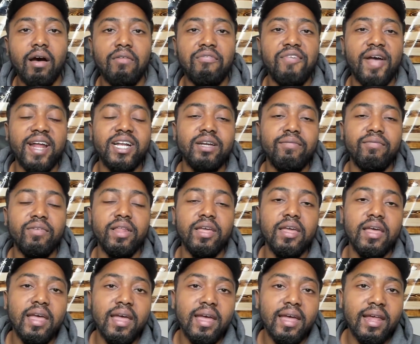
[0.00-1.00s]

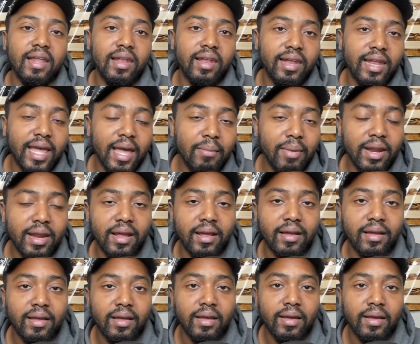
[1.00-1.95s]
effectively limiting